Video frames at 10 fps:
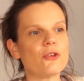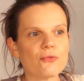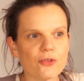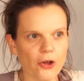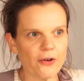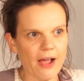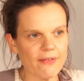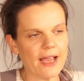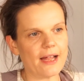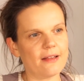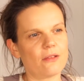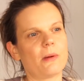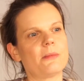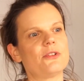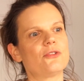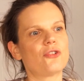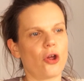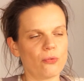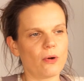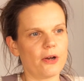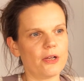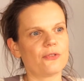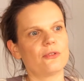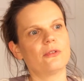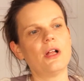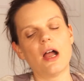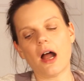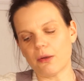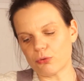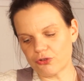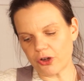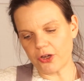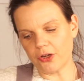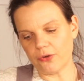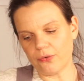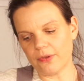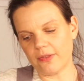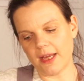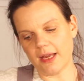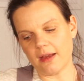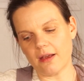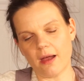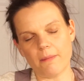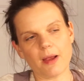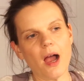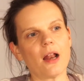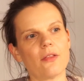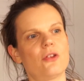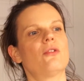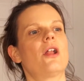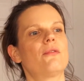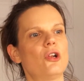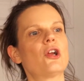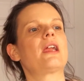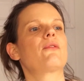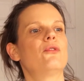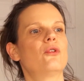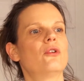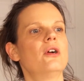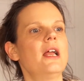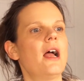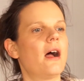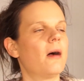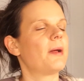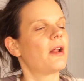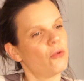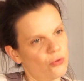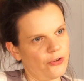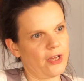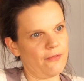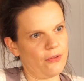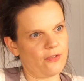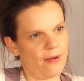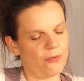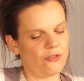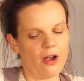you don't have a candy thermometer, don't worry at all. I will show you the colour that you're kind of looking for, and I'll also give you the temperature.